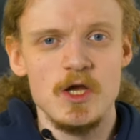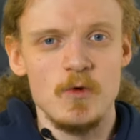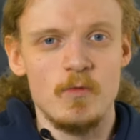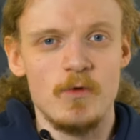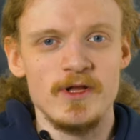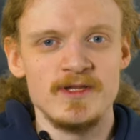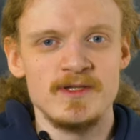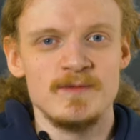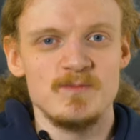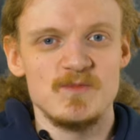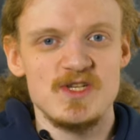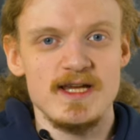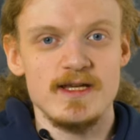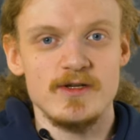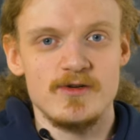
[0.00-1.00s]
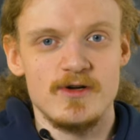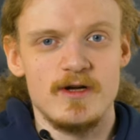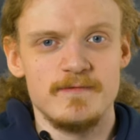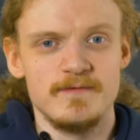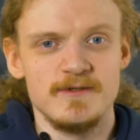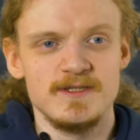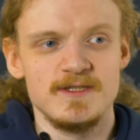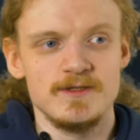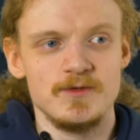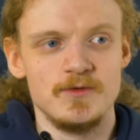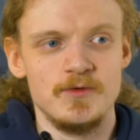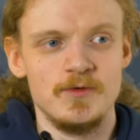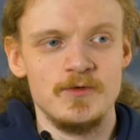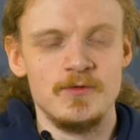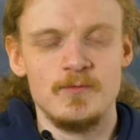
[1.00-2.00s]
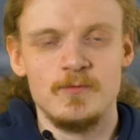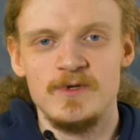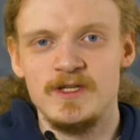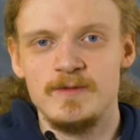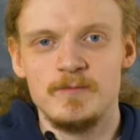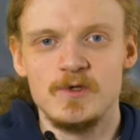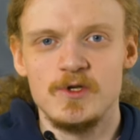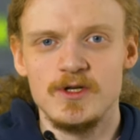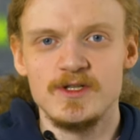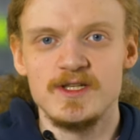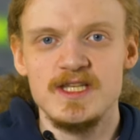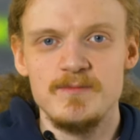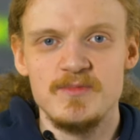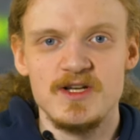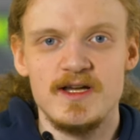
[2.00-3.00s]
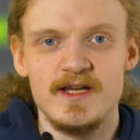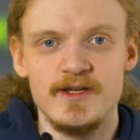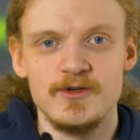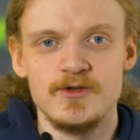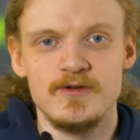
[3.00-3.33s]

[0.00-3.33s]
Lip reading: One, Jack Crawford, who we got to keep an eye on,